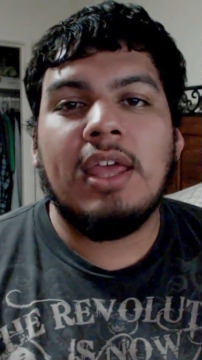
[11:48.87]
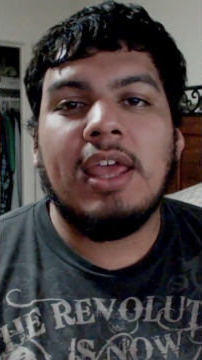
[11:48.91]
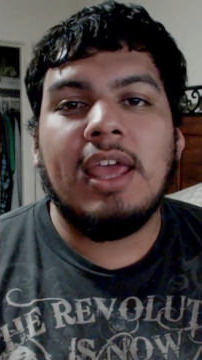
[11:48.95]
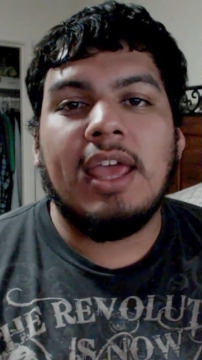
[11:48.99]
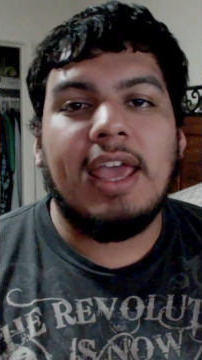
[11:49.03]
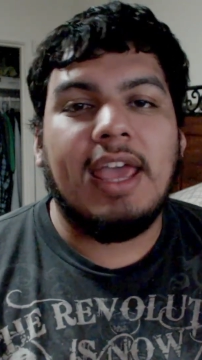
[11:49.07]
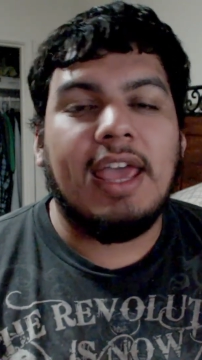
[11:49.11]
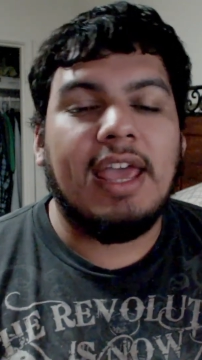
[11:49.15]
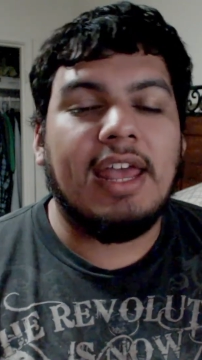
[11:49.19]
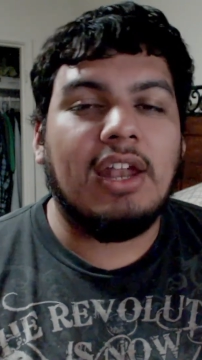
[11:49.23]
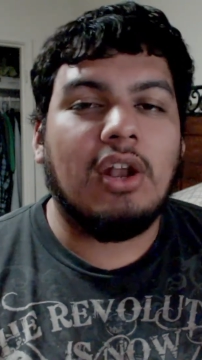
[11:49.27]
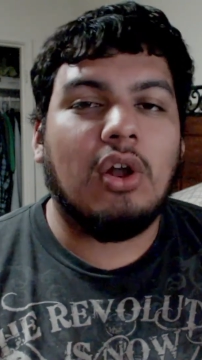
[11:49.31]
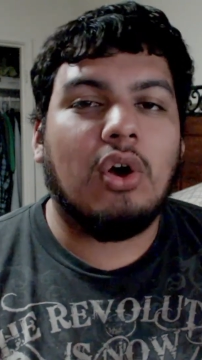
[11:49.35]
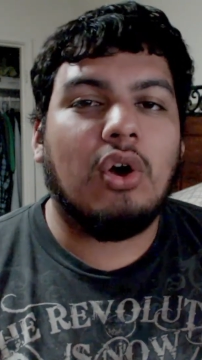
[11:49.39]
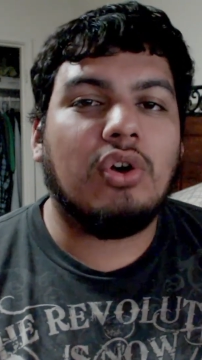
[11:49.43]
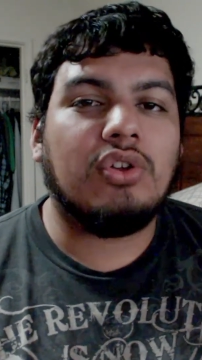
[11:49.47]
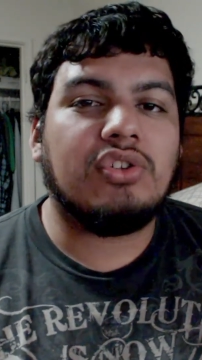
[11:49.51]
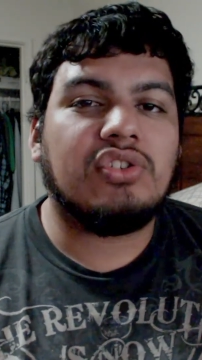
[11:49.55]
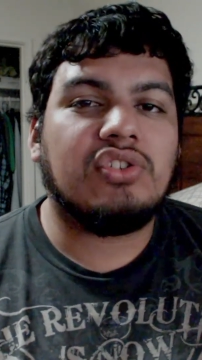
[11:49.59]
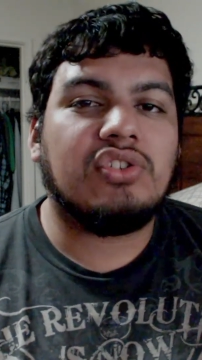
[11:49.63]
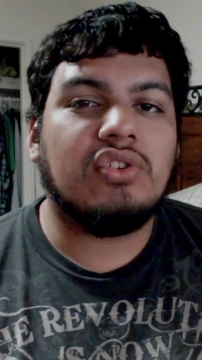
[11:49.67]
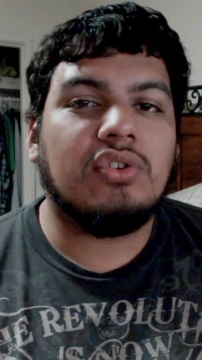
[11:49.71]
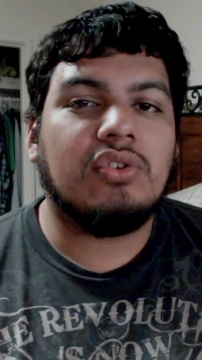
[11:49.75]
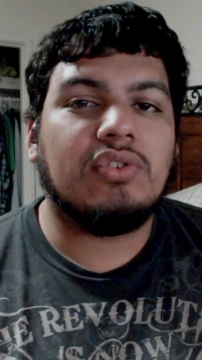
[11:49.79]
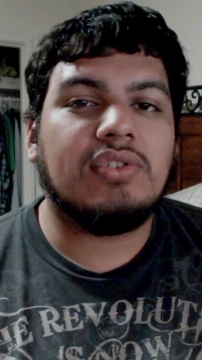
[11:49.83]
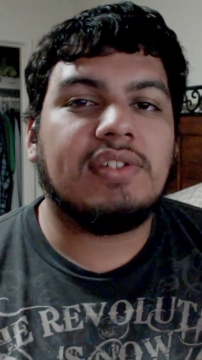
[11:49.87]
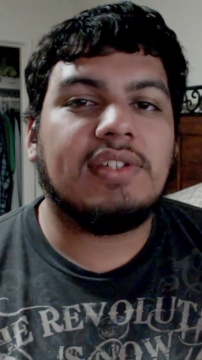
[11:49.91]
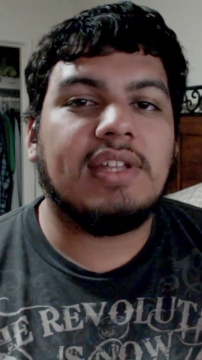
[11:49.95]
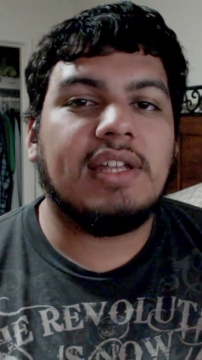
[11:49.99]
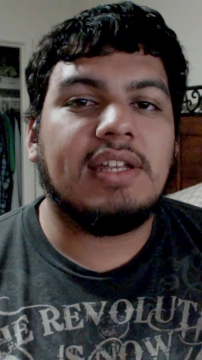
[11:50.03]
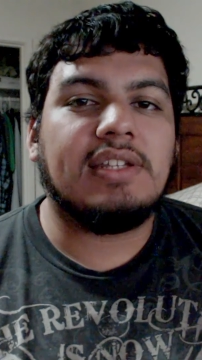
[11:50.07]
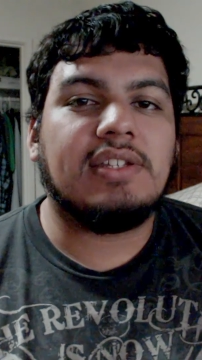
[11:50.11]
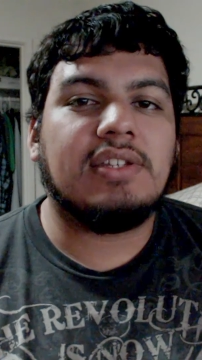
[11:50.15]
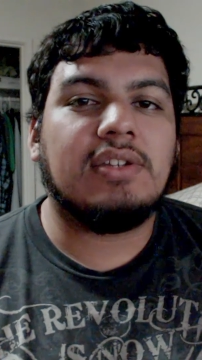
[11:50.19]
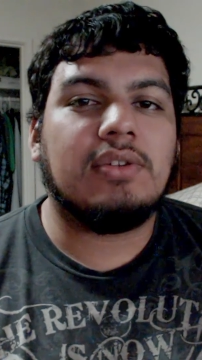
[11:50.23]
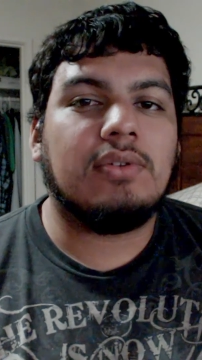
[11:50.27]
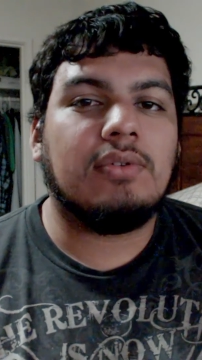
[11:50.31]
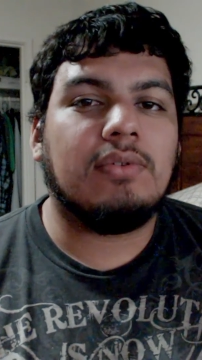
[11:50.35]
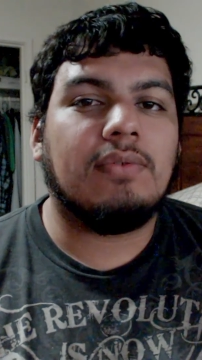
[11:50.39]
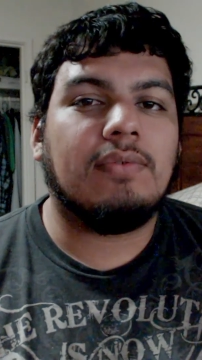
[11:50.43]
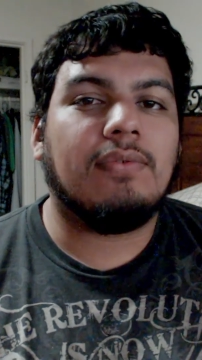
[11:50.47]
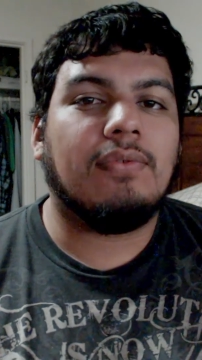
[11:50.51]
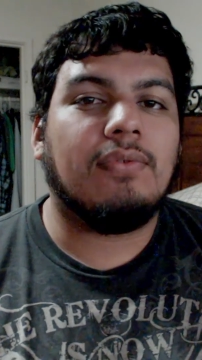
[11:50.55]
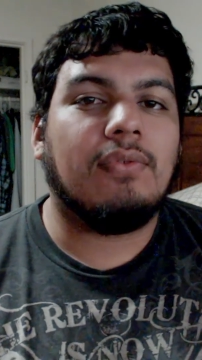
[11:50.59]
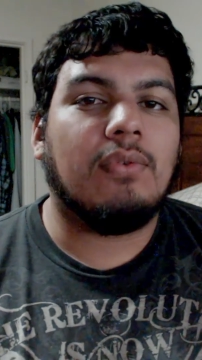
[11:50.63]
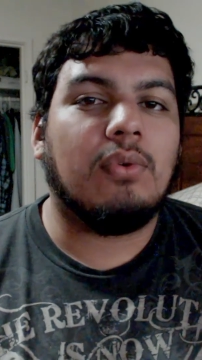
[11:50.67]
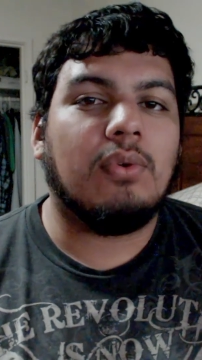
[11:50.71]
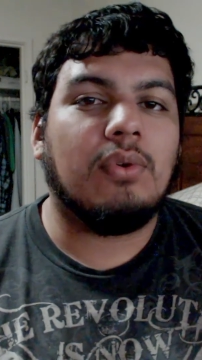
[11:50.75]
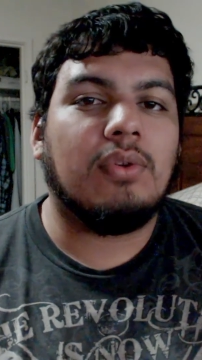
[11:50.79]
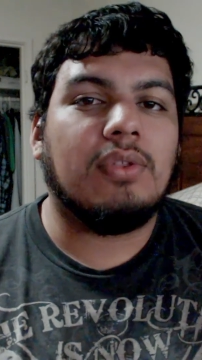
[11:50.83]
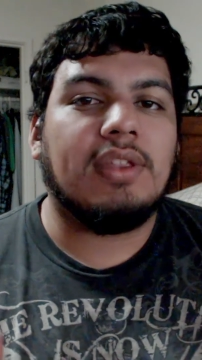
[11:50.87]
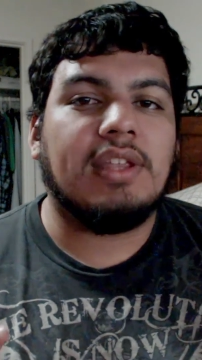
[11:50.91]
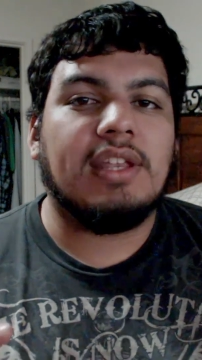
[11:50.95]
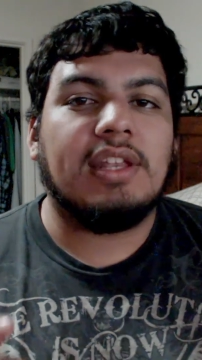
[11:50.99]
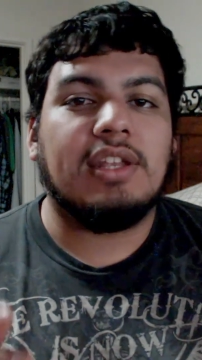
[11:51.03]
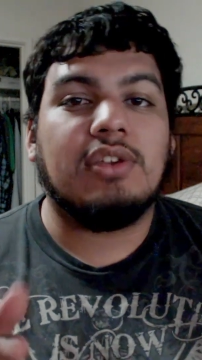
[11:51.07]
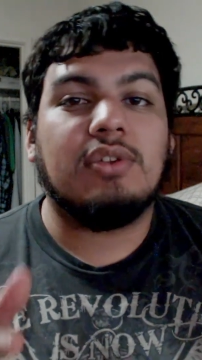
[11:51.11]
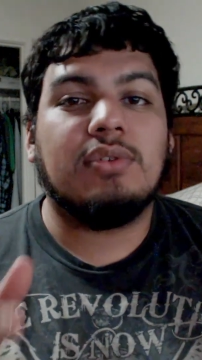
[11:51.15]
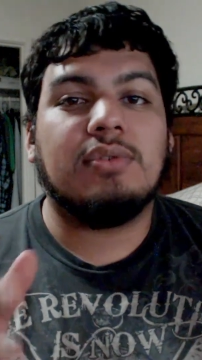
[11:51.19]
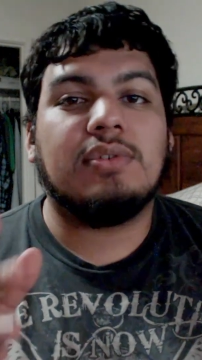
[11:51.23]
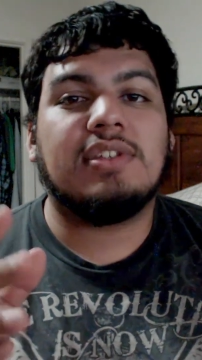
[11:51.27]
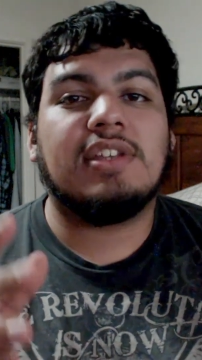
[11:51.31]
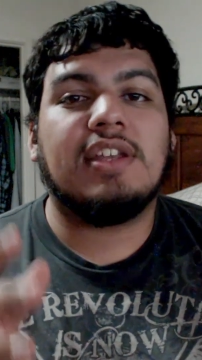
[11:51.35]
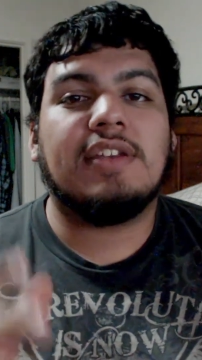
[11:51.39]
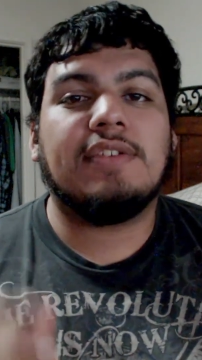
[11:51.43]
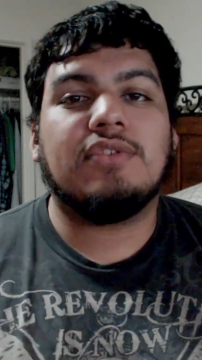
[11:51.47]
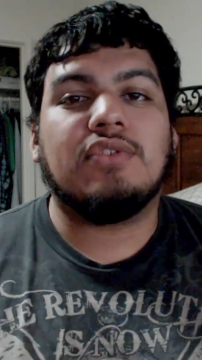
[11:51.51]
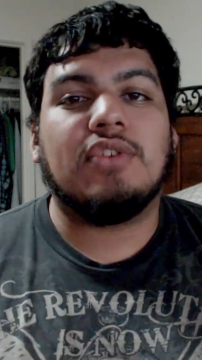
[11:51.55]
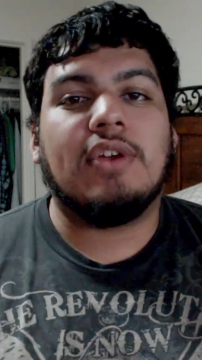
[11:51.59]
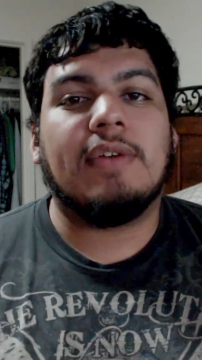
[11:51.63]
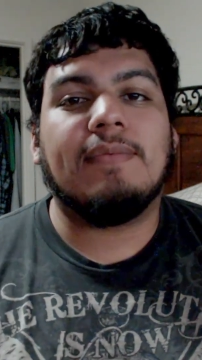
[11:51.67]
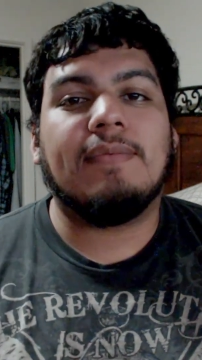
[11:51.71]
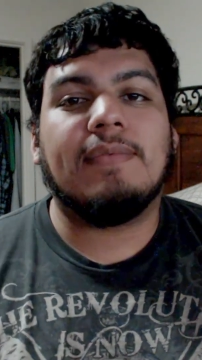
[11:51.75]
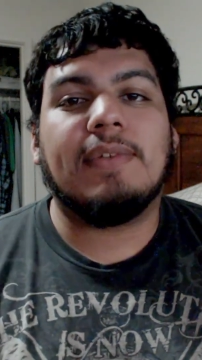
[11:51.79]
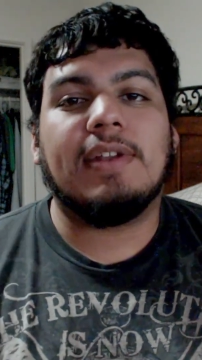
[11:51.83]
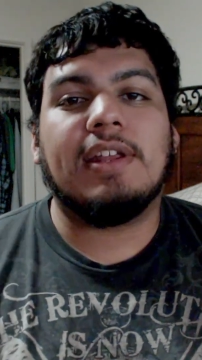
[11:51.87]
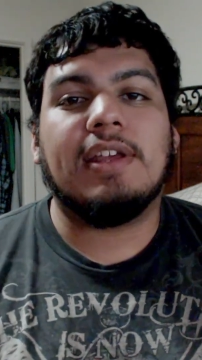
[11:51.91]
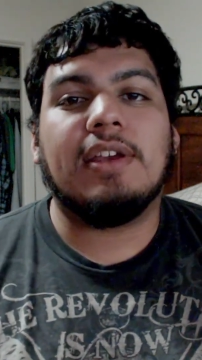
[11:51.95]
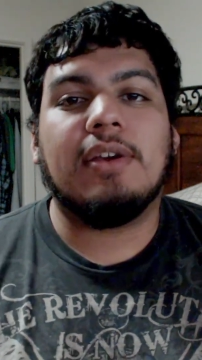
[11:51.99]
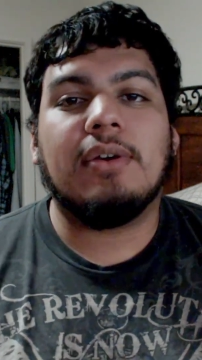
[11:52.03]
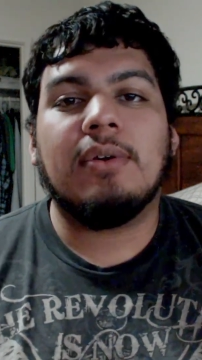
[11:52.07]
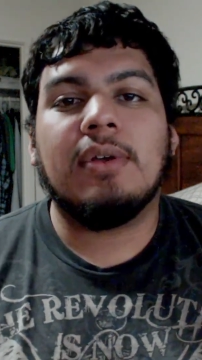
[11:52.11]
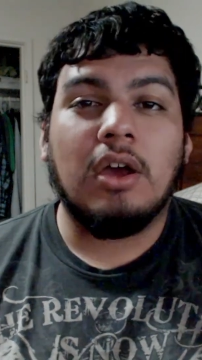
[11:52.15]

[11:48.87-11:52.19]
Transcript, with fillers: and also stay tuned for the new SafeStrap video.